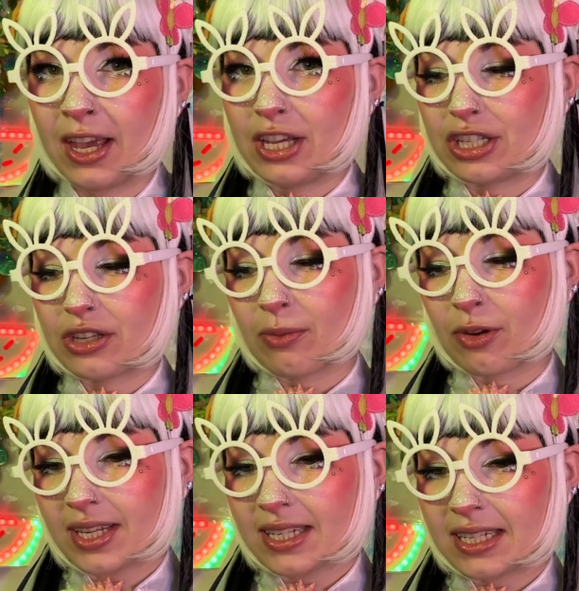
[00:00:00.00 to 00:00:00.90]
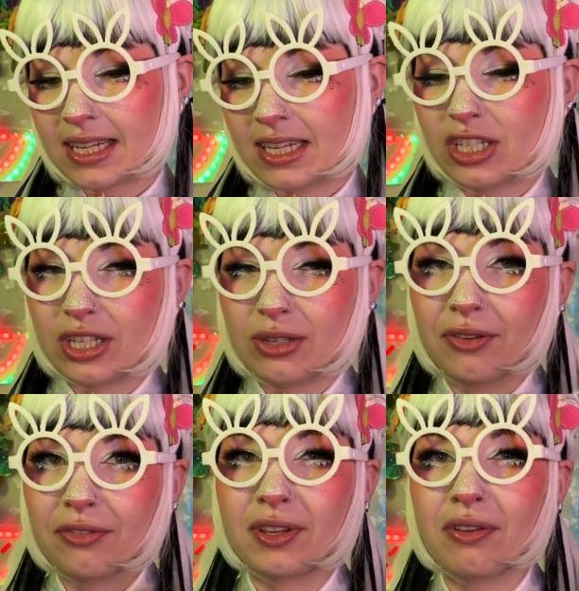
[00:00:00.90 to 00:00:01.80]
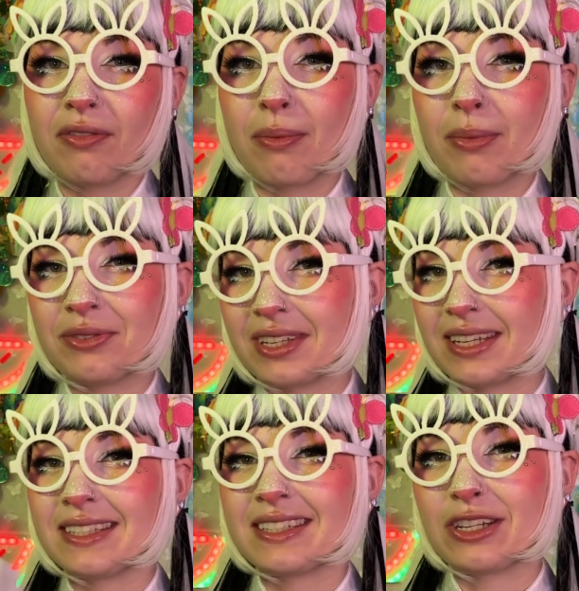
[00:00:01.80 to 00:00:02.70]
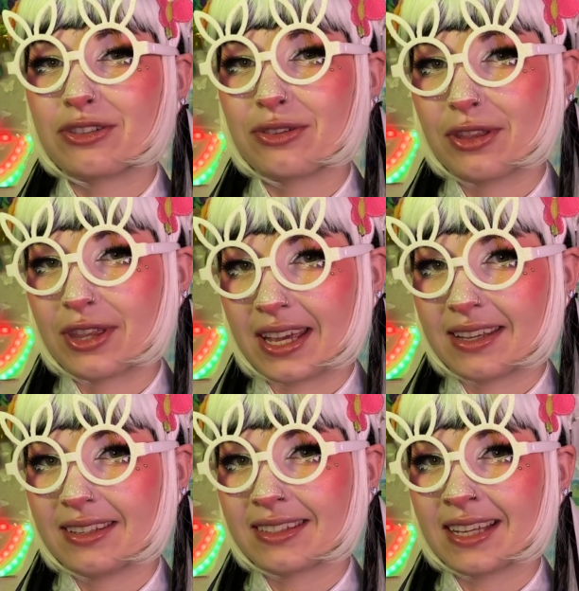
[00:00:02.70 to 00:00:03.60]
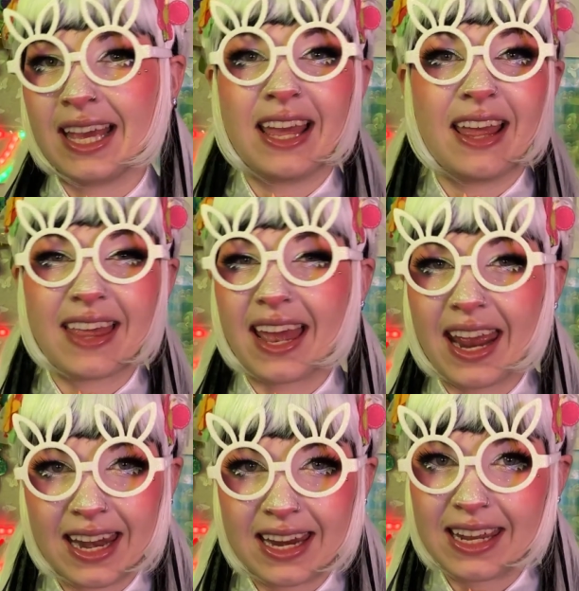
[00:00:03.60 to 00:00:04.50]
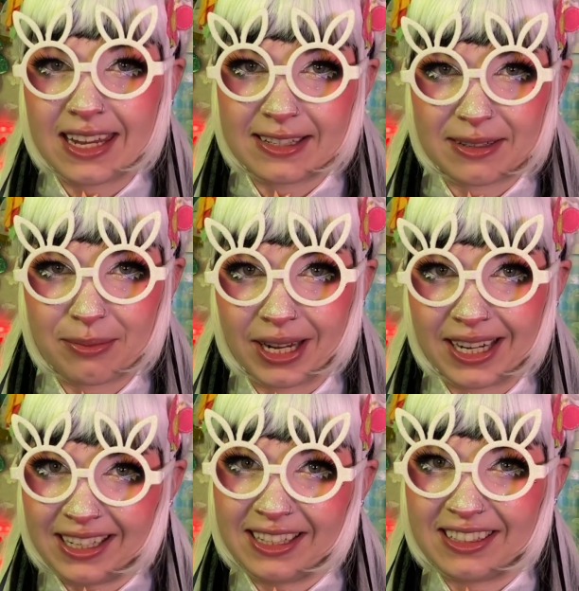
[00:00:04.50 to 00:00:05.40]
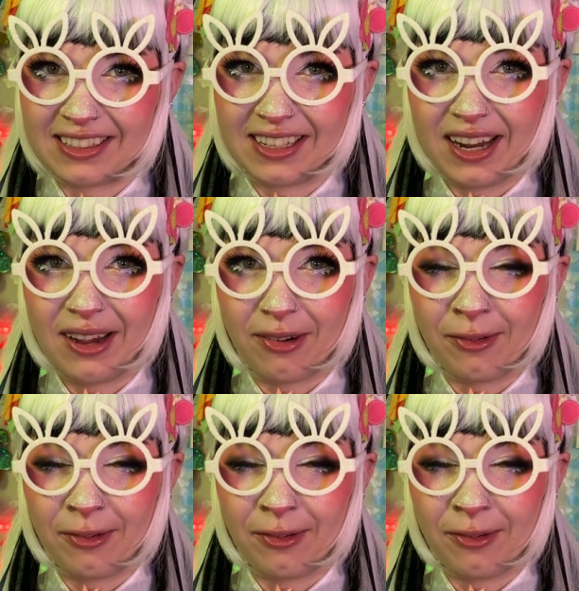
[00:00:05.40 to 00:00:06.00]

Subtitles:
So I'm going to teach you a few of the most essential things that any Easter bunny needs to know.